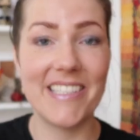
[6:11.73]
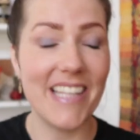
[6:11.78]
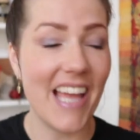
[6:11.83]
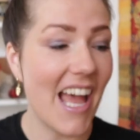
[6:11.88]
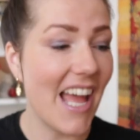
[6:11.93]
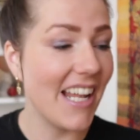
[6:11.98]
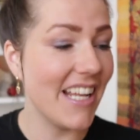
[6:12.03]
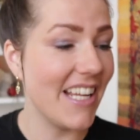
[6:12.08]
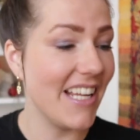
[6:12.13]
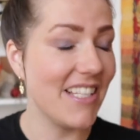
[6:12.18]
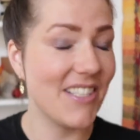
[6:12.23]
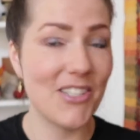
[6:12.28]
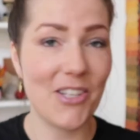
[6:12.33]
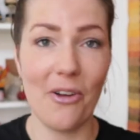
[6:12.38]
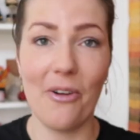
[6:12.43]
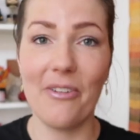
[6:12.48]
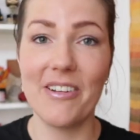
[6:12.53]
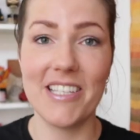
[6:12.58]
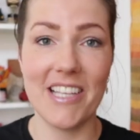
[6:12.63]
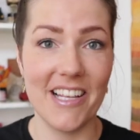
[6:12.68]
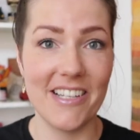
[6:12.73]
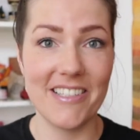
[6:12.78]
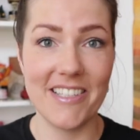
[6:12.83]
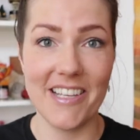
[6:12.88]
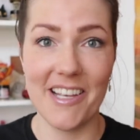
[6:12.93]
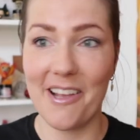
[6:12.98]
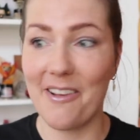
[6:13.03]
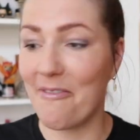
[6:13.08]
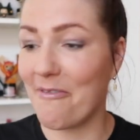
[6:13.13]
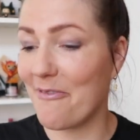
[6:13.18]
That is so
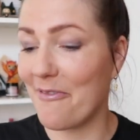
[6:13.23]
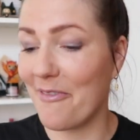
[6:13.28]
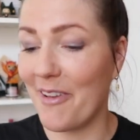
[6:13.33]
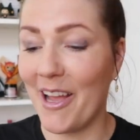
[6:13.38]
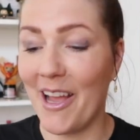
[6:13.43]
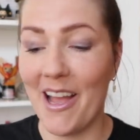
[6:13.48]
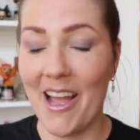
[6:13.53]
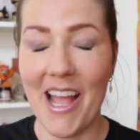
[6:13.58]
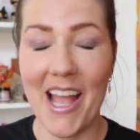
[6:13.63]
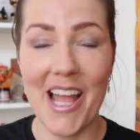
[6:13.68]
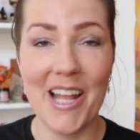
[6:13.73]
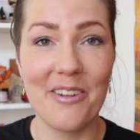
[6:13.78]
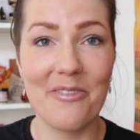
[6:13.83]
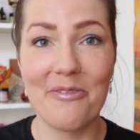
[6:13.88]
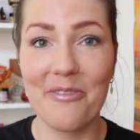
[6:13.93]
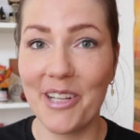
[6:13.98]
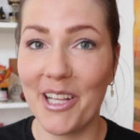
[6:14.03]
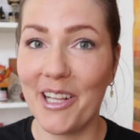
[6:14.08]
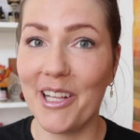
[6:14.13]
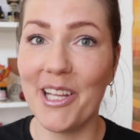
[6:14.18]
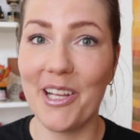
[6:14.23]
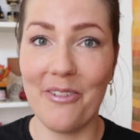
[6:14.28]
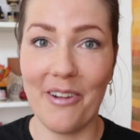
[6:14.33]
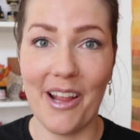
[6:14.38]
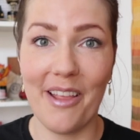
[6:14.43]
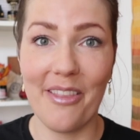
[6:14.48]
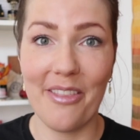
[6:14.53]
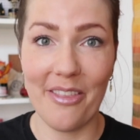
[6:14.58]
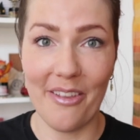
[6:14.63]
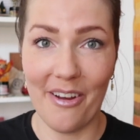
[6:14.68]
attentive and a really great